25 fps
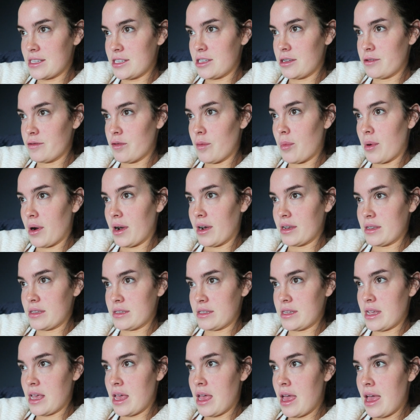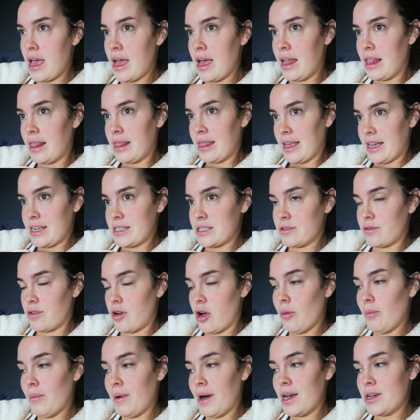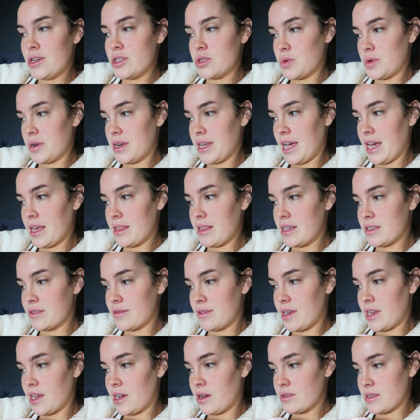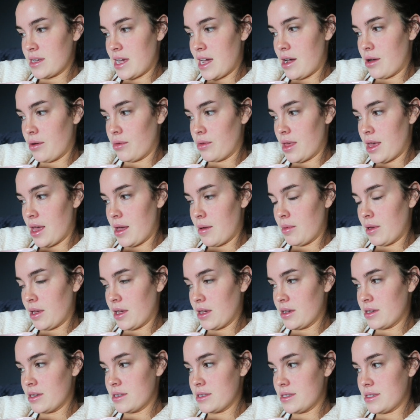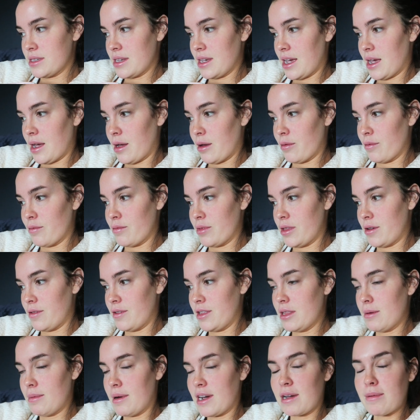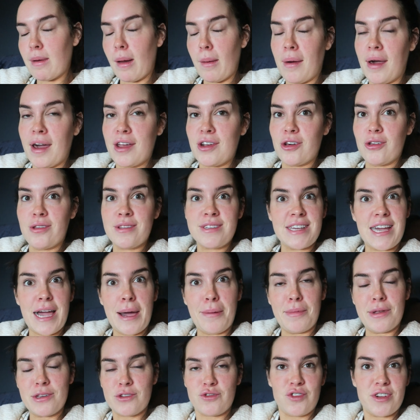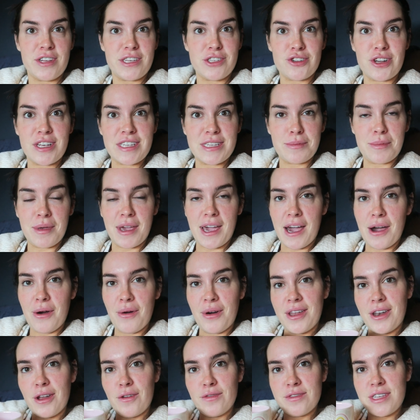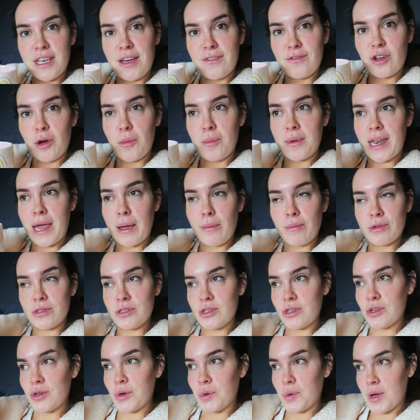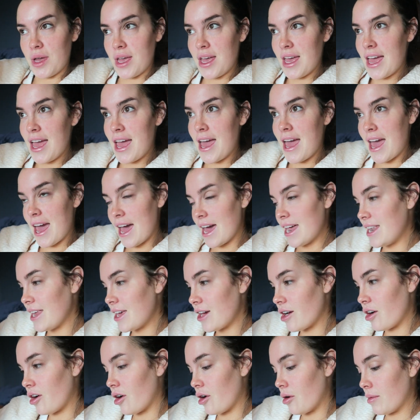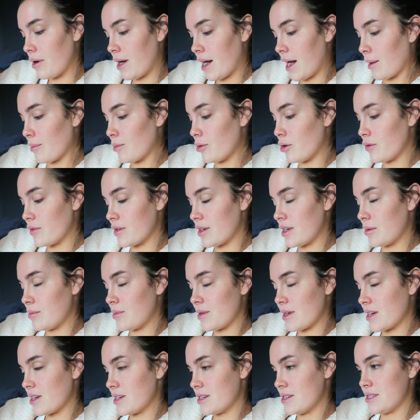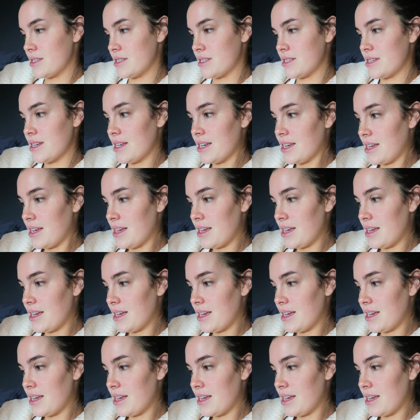to do for brands later on, but I just want to get these videos out there because they're in the back of my mind all the time and it's really stressing me out. And obviously I've not been able to edit on iMovie because